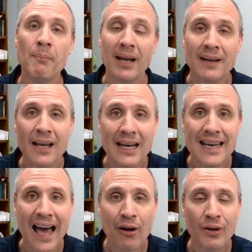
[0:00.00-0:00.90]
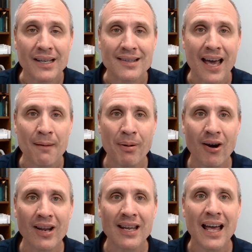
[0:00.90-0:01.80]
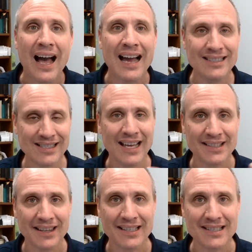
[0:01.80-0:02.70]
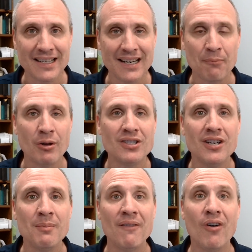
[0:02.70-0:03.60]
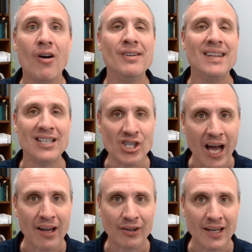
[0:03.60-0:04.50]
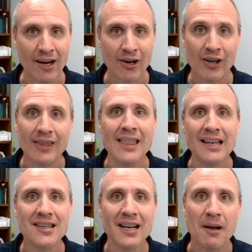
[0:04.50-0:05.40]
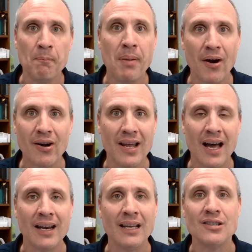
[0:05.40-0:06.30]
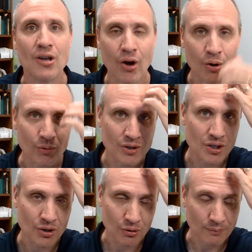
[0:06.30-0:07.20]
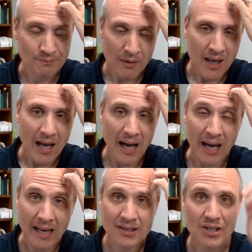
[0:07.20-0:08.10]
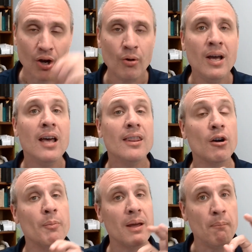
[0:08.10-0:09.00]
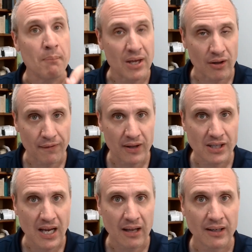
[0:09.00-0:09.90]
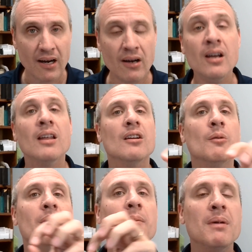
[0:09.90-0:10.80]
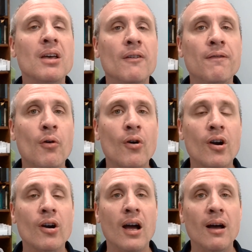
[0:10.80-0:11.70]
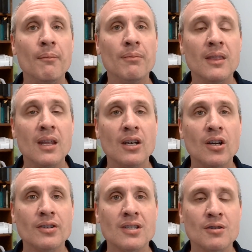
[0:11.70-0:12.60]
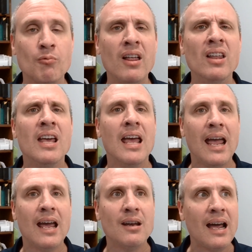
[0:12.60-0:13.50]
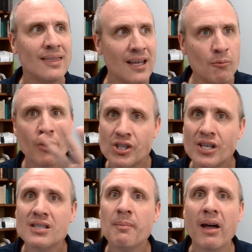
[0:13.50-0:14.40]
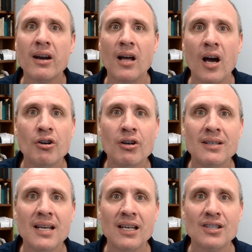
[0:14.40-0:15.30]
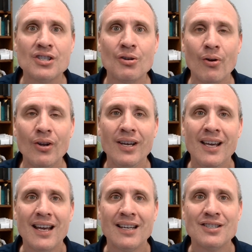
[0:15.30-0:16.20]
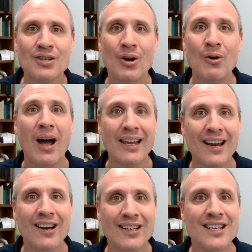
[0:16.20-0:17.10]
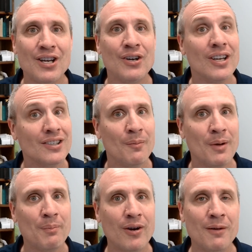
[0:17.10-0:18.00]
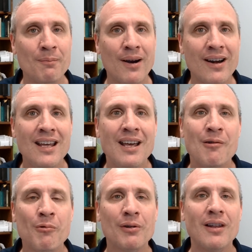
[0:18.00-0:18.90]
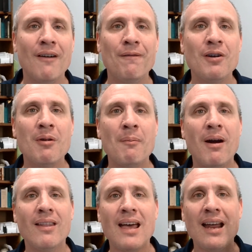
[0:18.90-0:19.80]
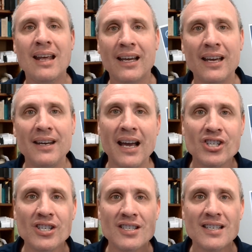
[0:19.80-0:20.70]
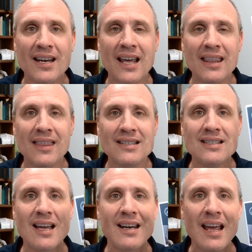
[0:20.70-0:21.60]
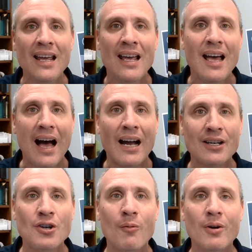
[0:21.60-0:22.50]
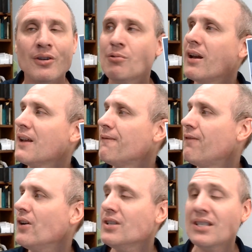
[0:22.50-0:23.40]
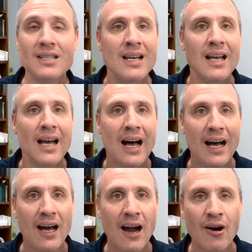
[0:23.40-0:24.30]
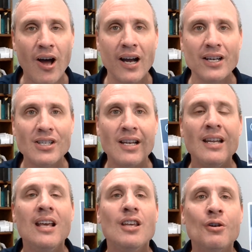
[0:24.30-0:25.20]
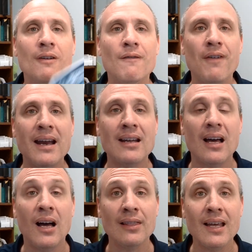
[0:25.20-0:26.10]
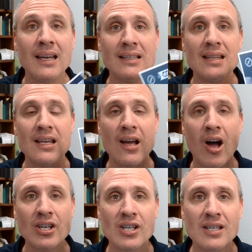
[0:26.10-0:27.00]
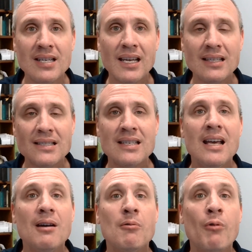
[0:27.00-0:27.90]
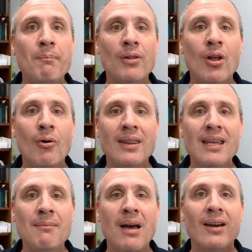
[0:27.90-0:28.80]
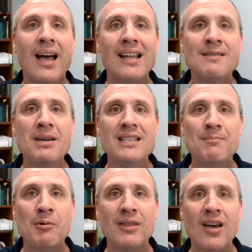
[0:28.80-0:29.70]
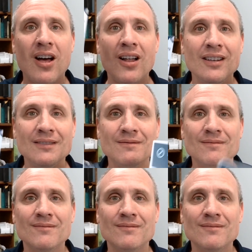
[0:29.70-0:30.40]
But not only is that a party, I just got to listen in on what's going to be involved in the child care that's like a party on its own too. Uh, and so there will be a meal for the childcare. There'll be a meal for um, the adults as well. And I think we're just about at 100 tickets sold. And so I guarantee you, it's going to be a pretty good party. We would love for you to be part of that. Connection Sunday, this Sunday, October 21st, uh, our auction. You can find a, a link to the auction tickets right below on the email. God's peace be with y'all.